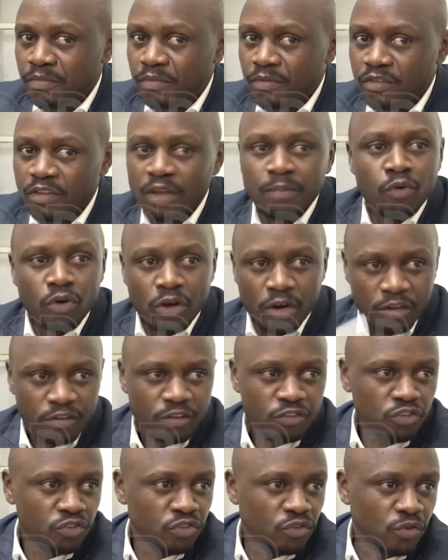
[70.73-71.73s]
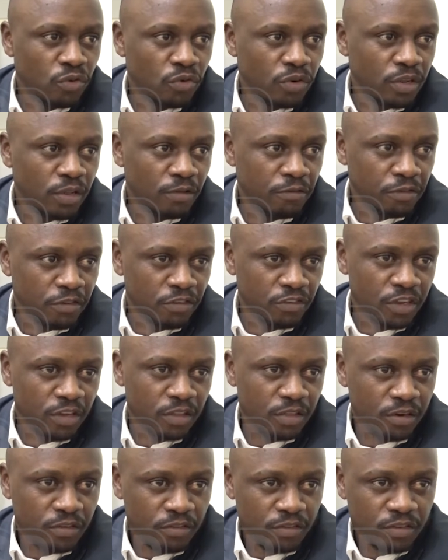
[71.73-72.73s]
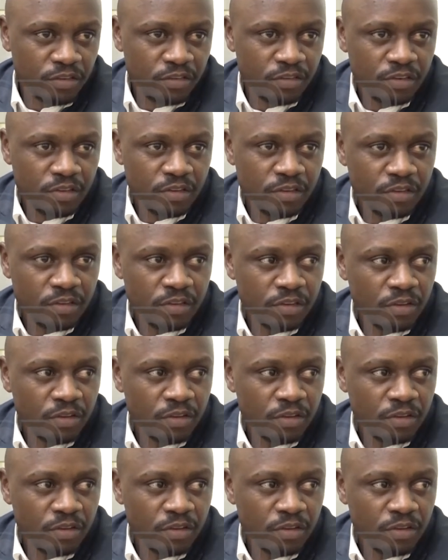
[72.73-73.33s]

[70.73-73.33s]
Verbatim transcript: It's an organization called F H I three sixty.